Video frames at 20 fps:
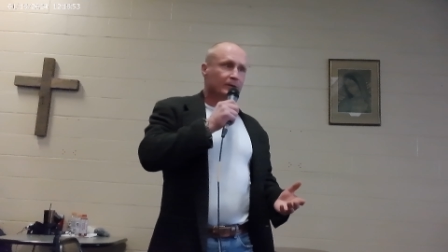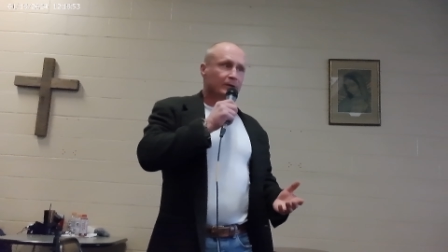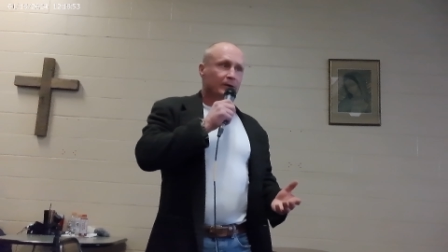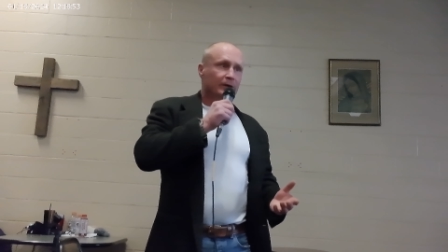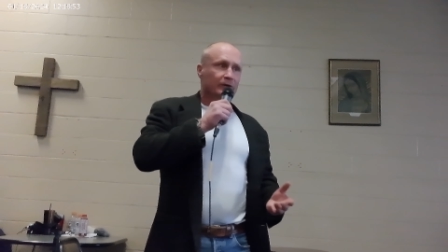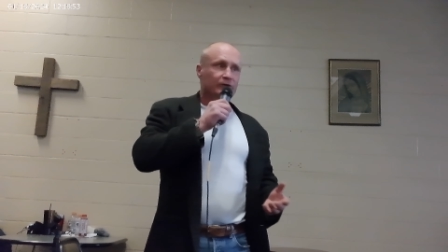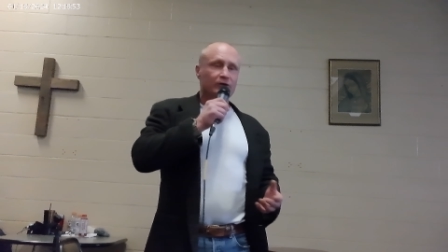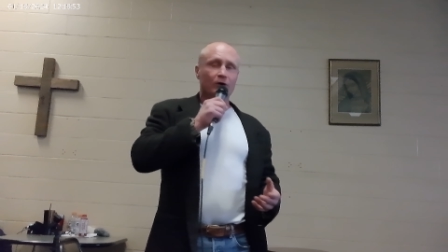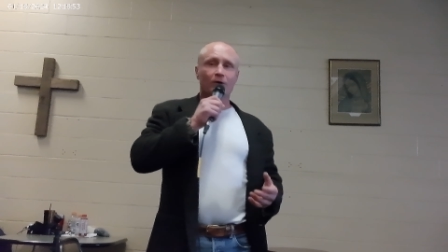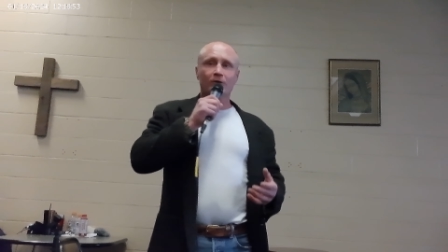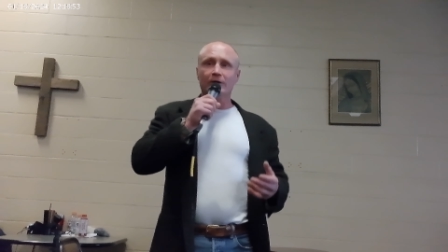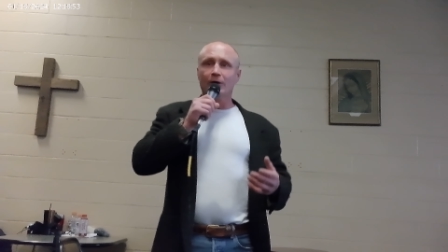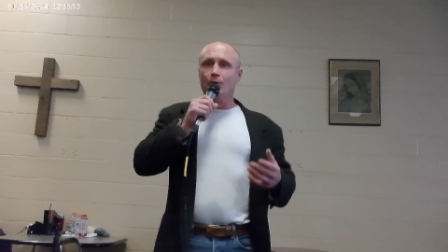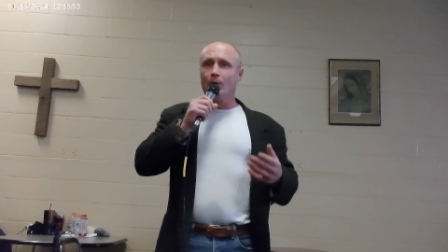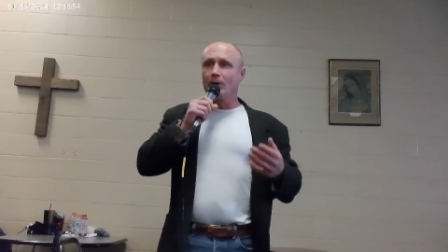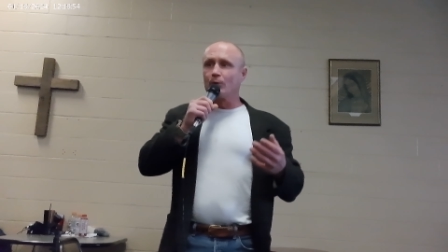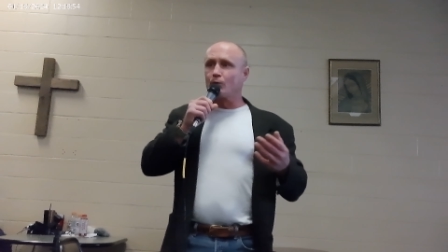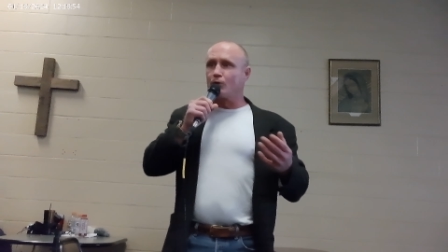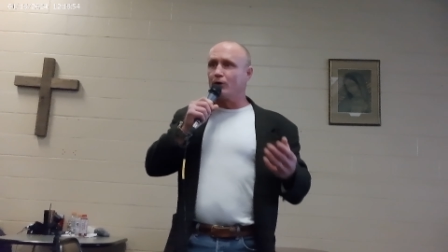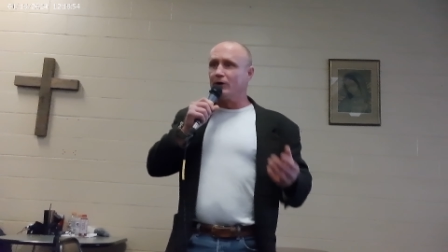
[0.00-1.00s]
He's the only
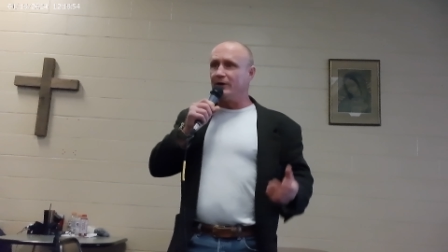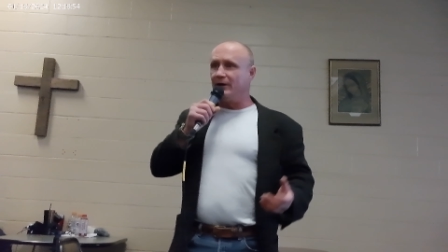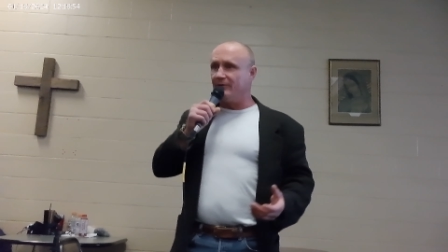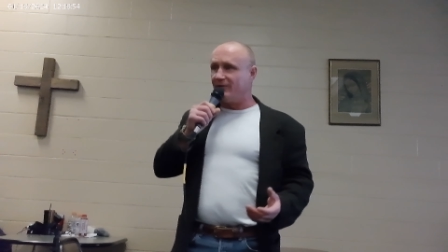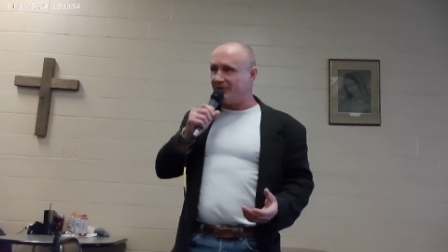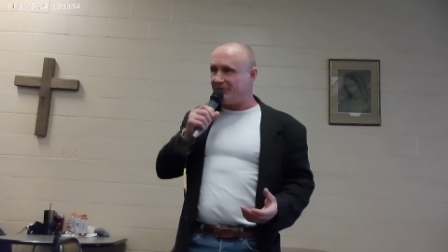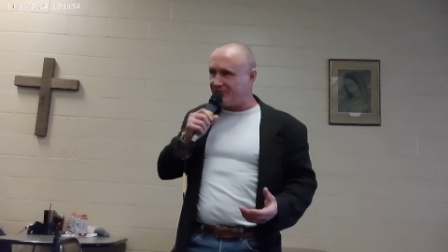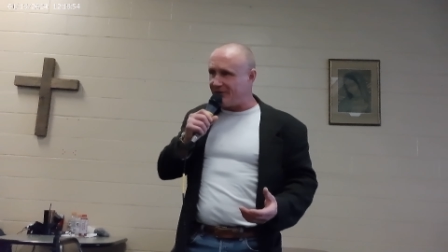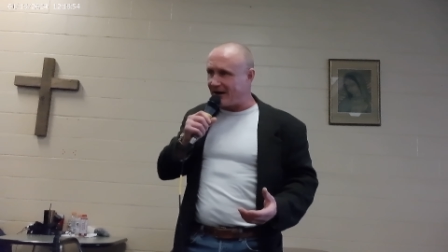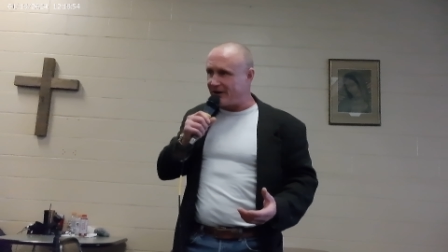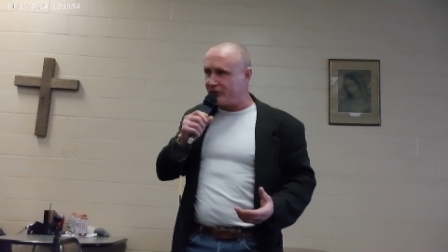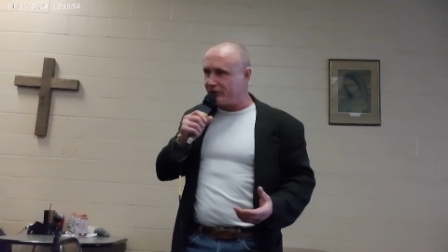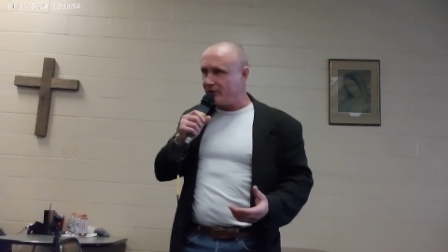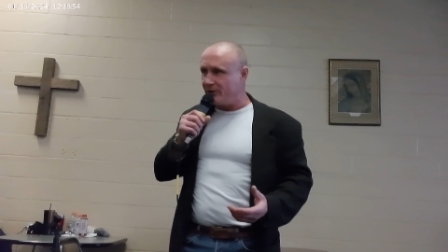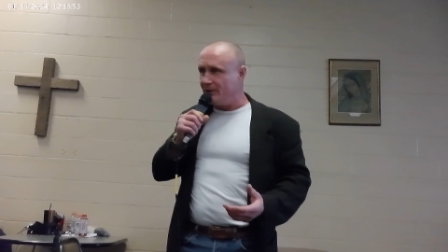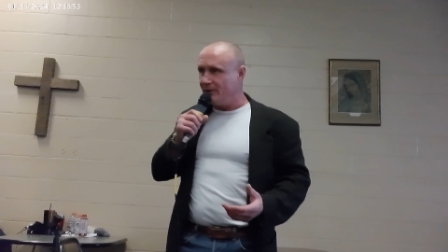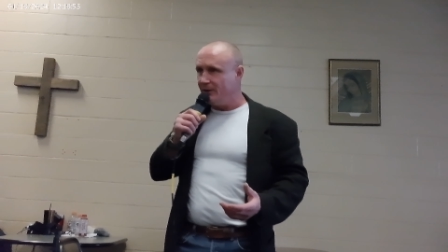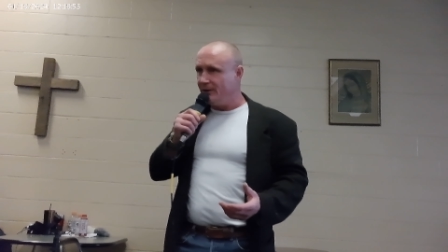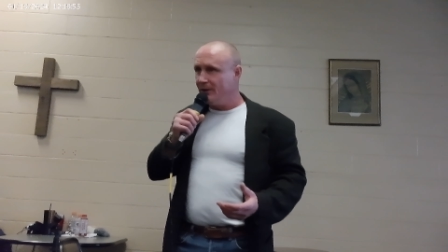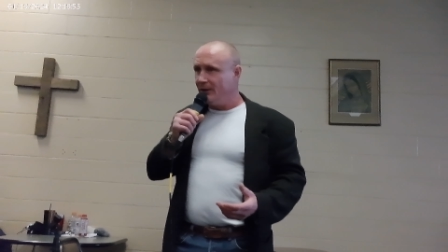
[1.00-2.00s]
one worthy of
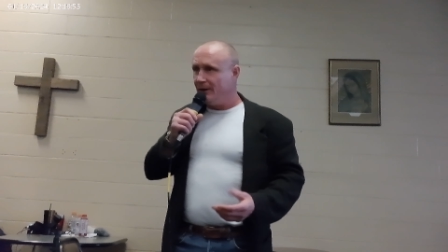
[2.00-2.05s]
affection.